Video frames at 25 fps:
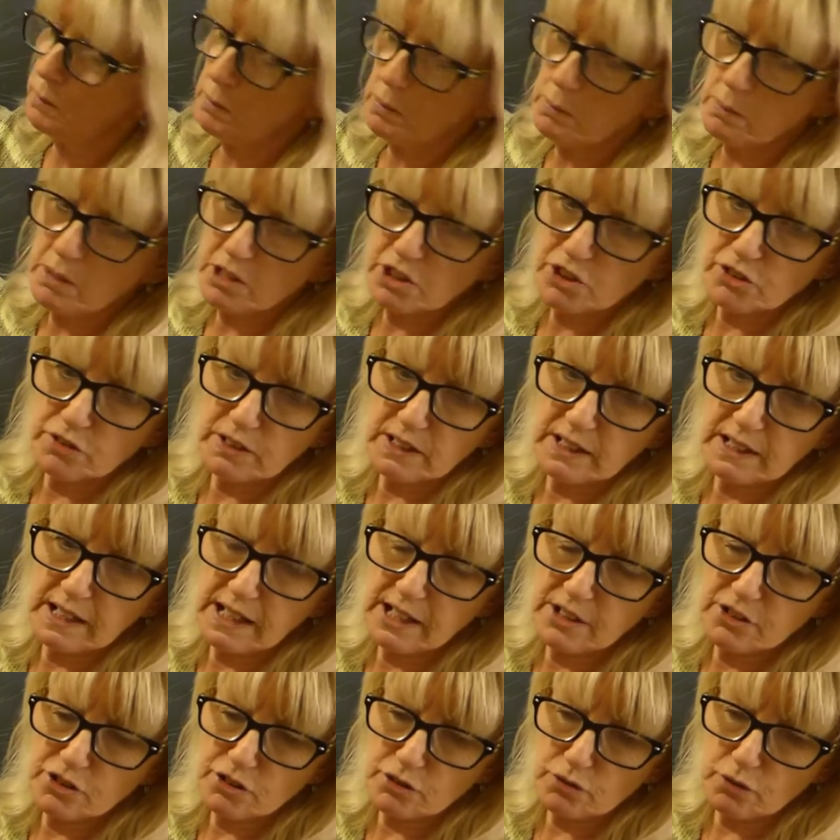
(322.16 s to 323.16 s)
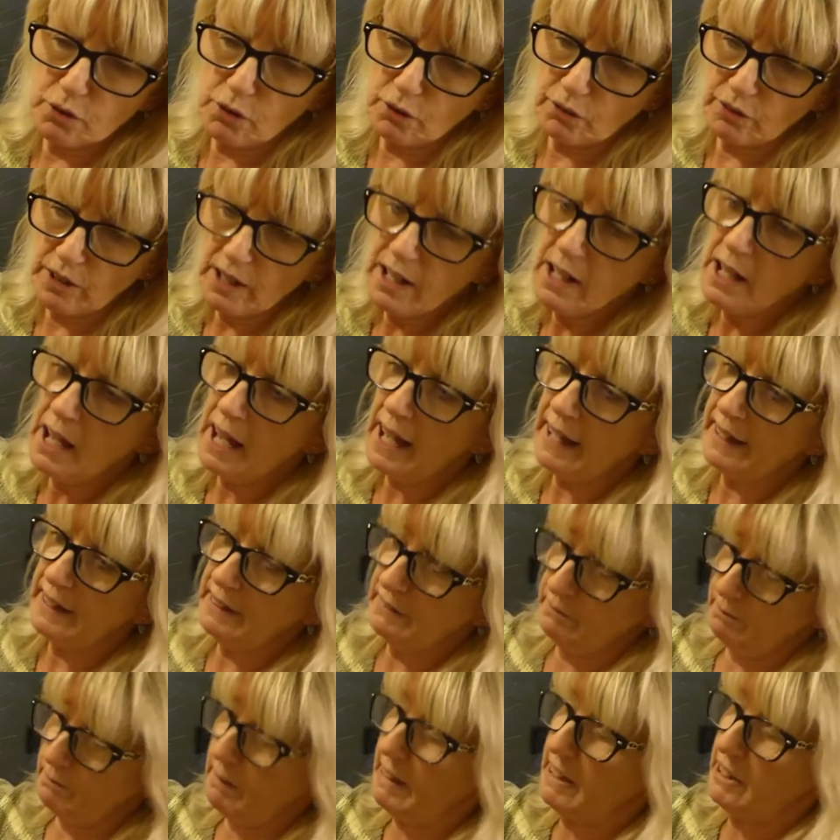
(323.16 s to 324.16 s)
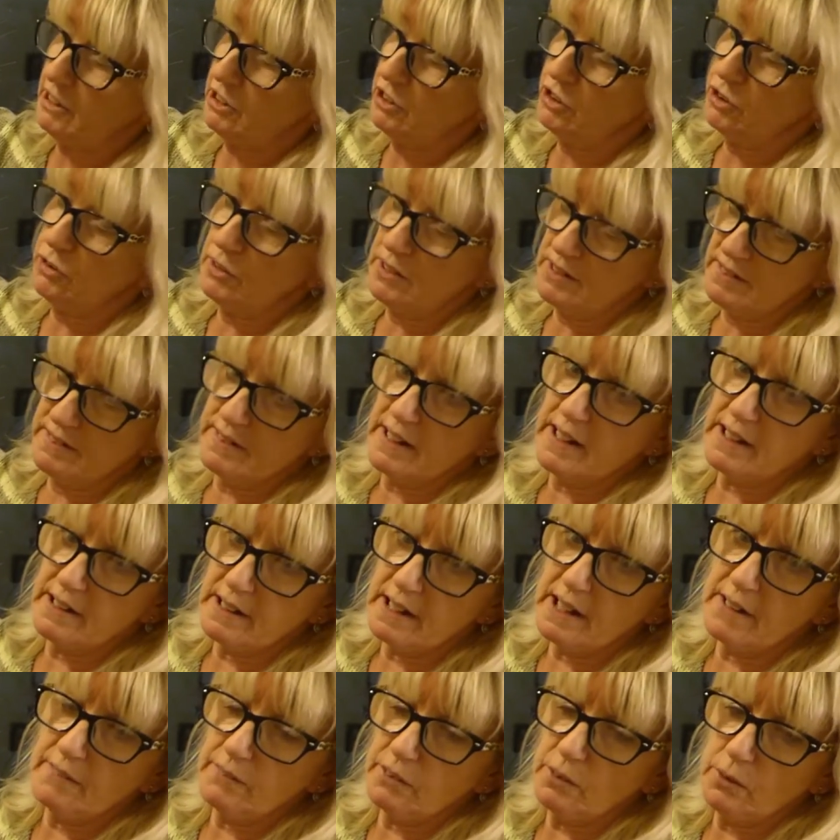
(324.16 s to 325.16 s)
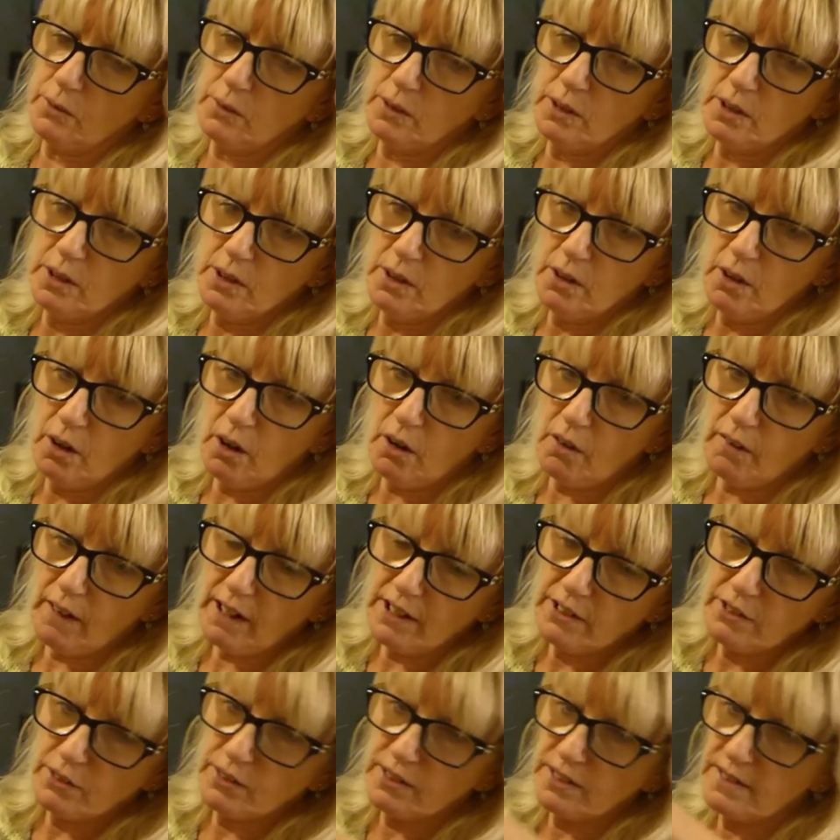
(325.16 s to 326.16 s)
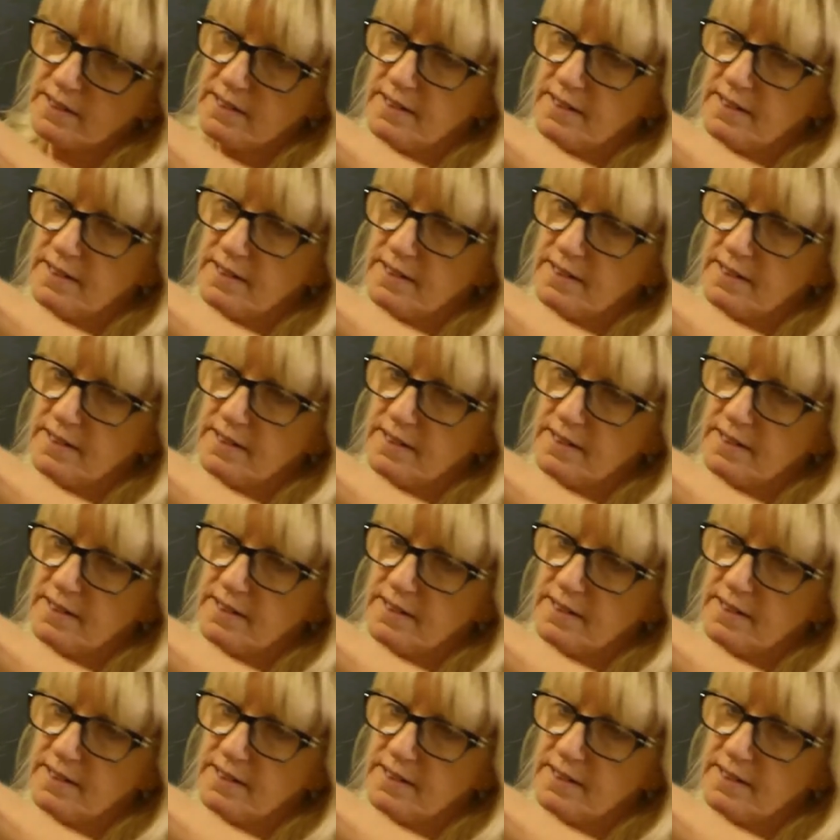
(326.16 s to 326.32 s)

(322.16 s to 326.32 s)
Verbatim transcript: be measuring later on and making sure it's dead level. Alright, you can